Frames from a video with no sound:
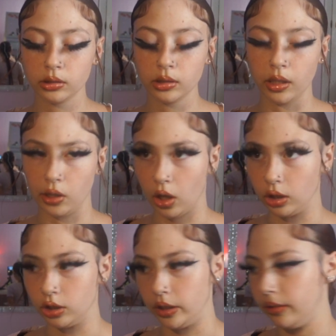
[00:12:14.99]
and Dollar
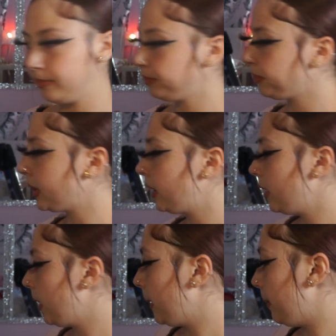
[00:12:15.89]
Tree.
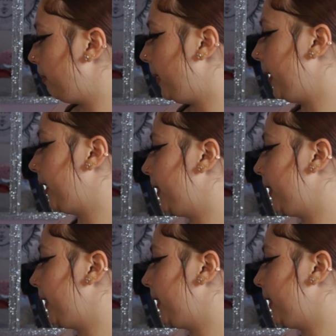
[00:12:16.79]
But